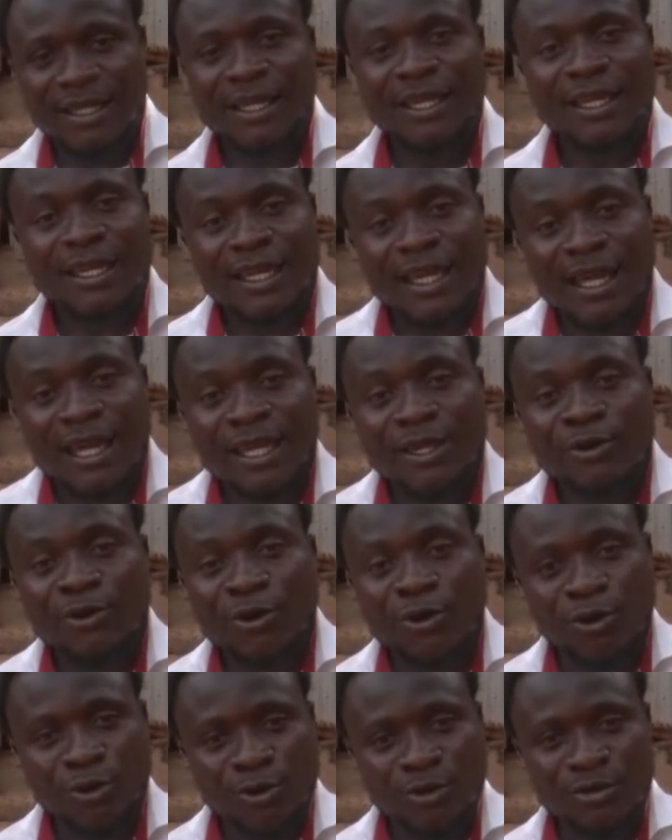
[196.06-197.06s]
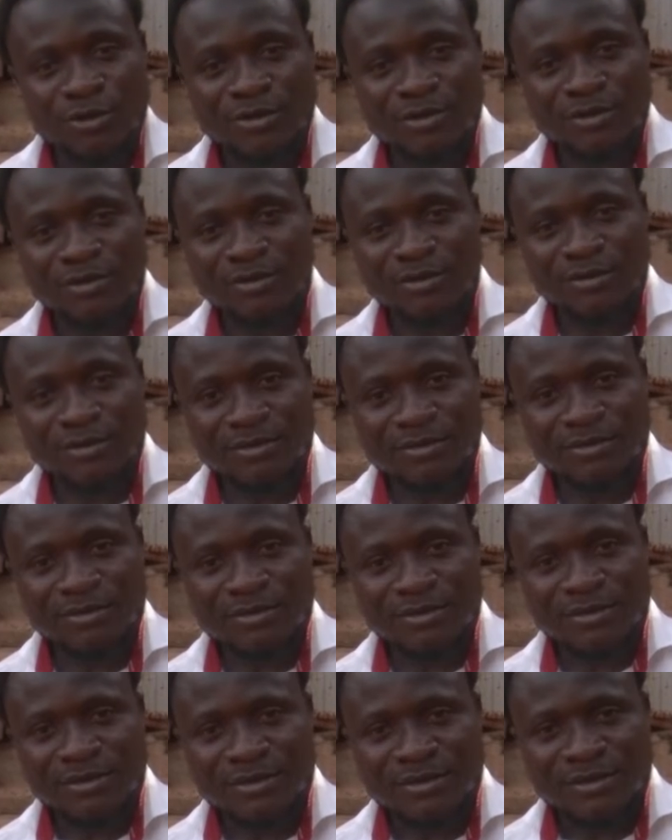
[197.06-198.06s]
A year ago,
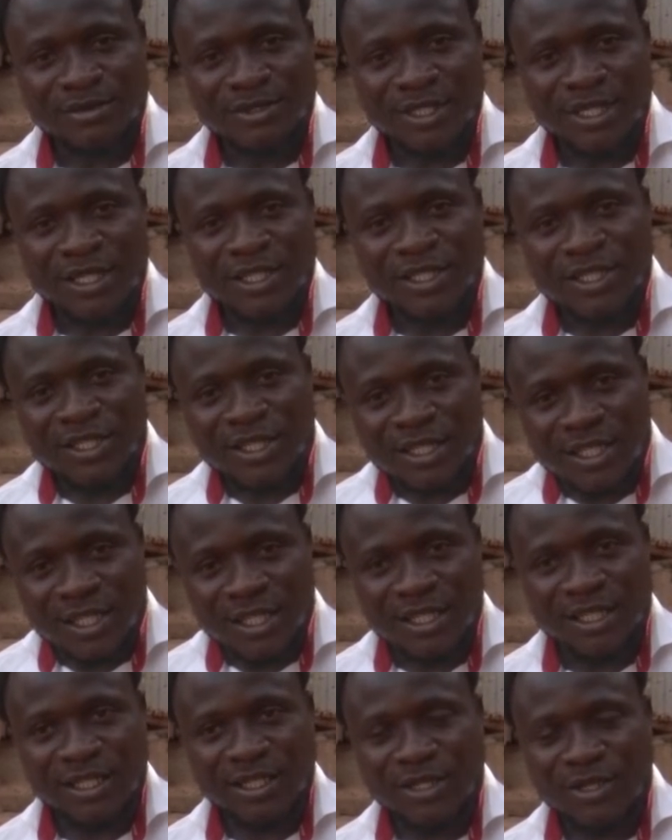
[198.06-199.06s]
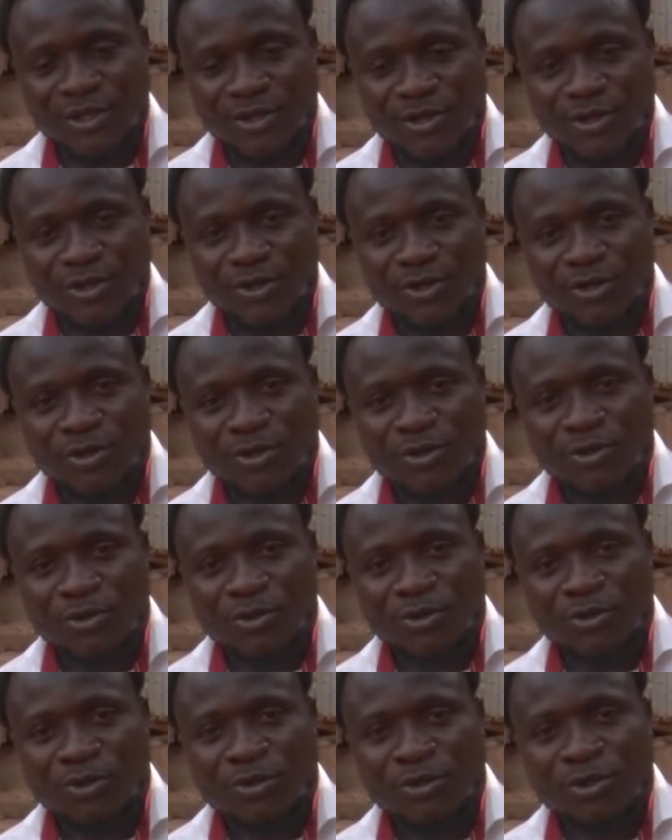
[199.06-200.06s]
she
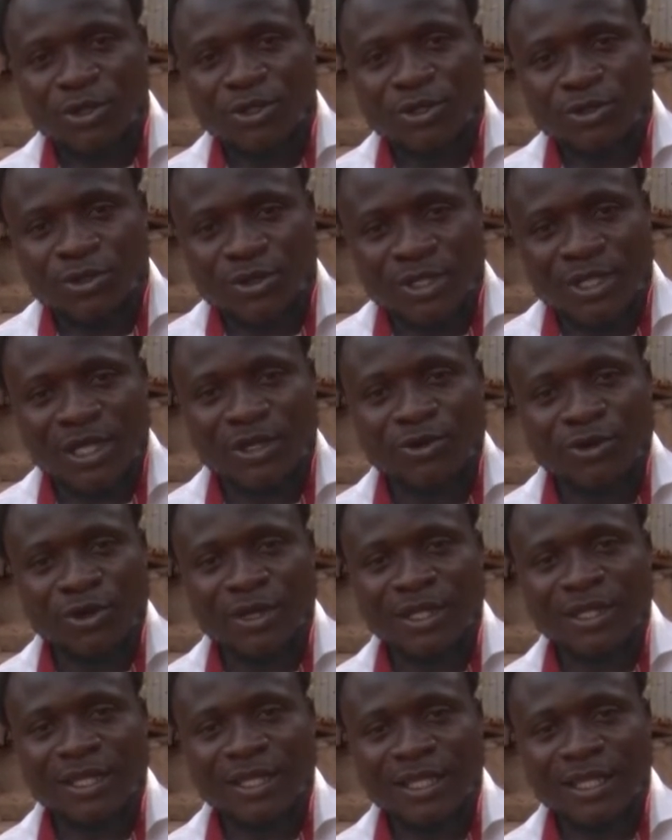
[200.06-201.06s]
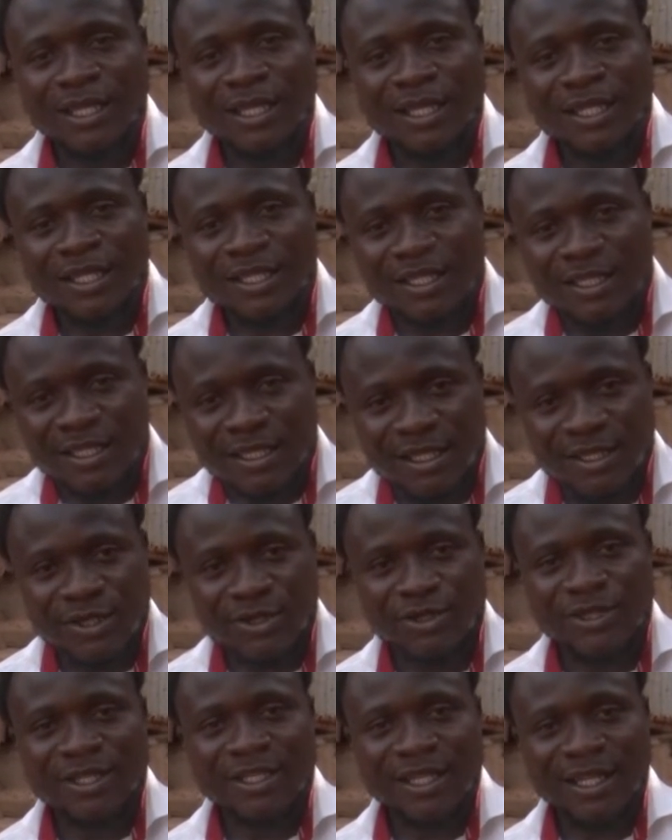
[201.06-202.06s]
was undergoing
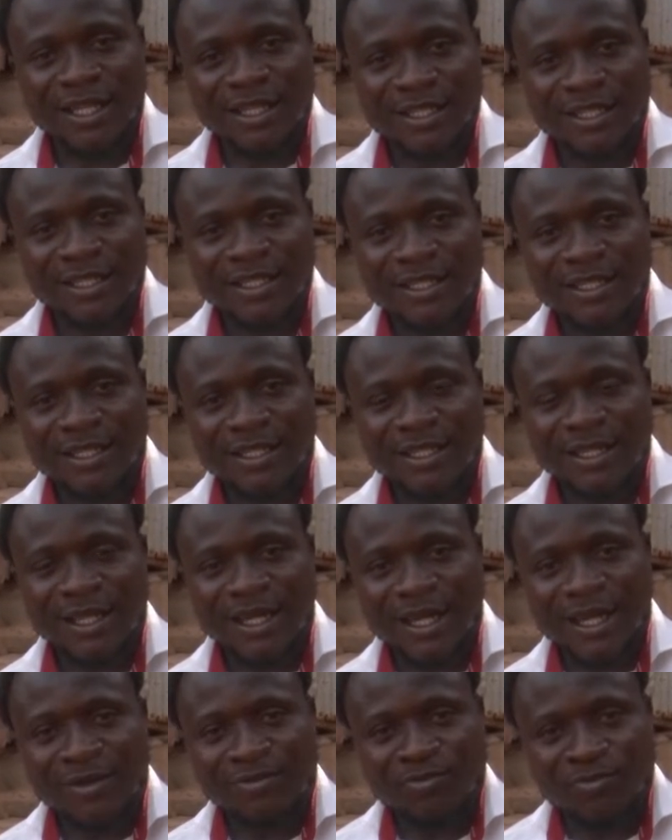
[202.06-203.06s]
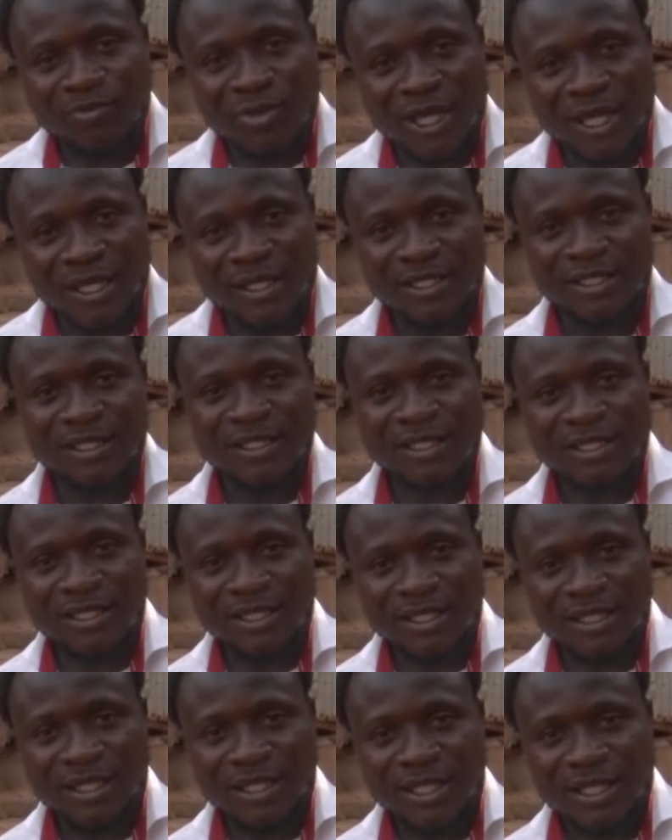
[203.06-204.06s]
serious stress and
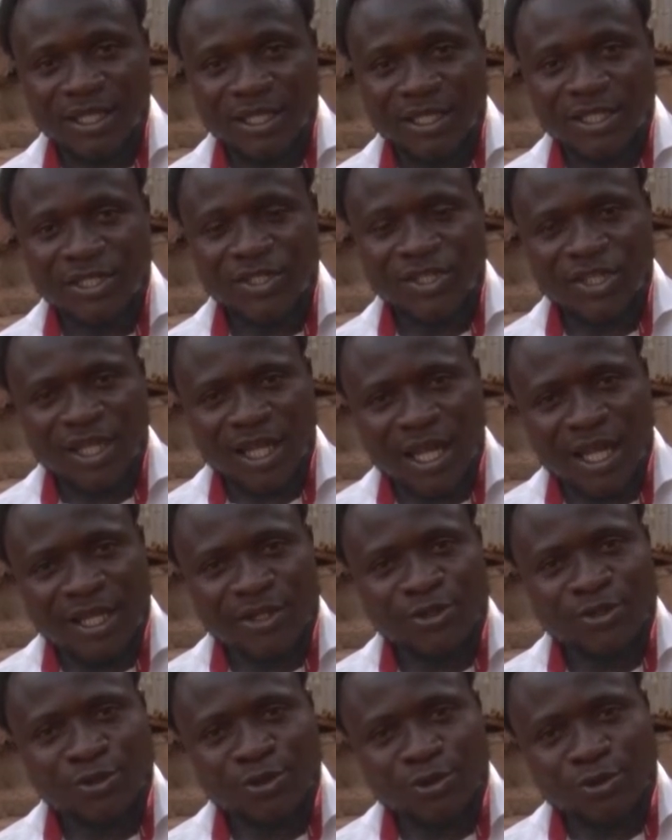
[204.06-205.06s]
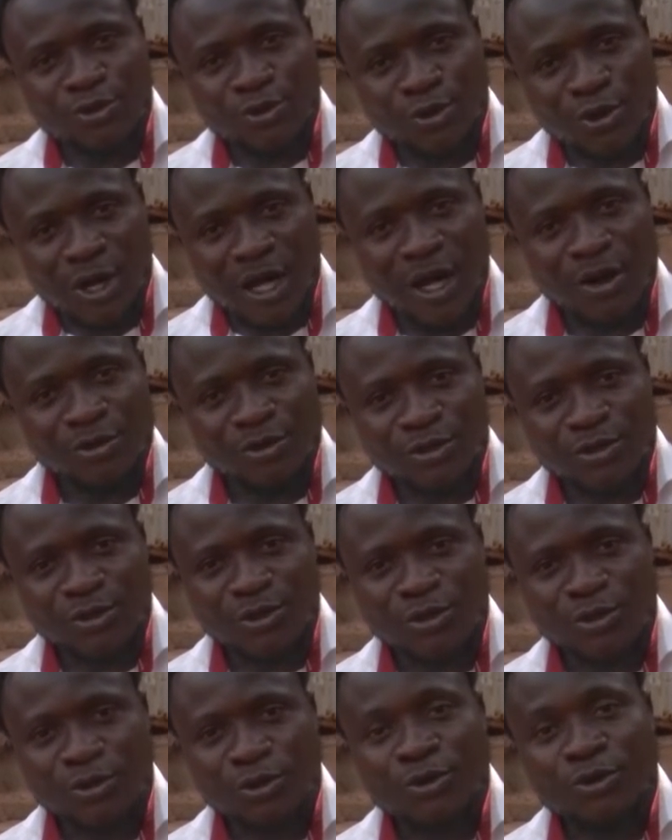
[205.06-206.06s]
pains. She had to go out,
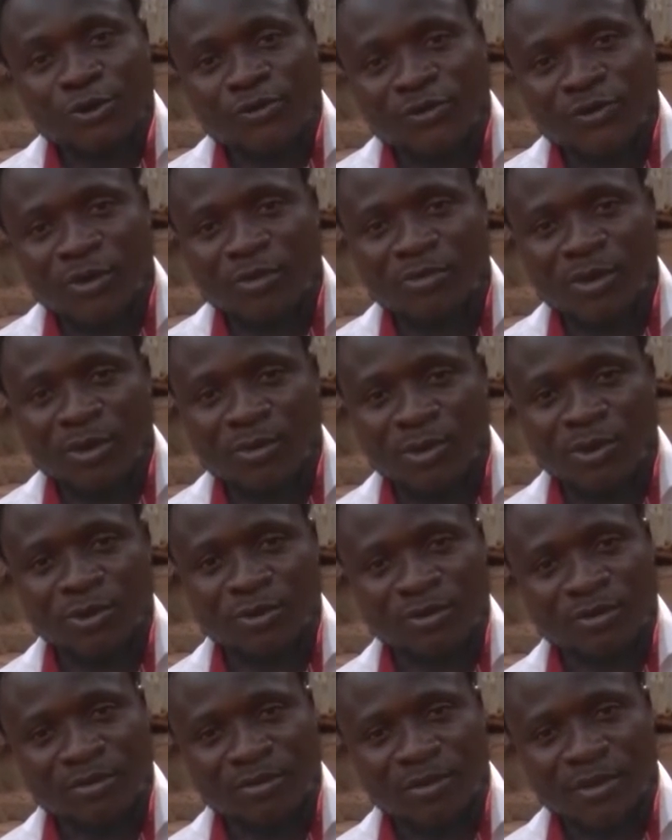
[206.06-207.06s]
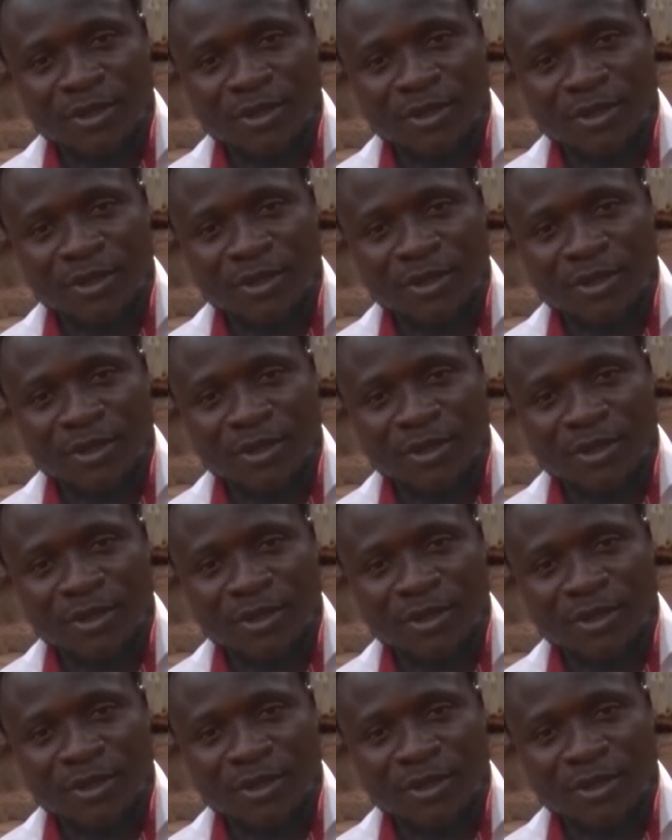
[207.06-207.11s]
cook for people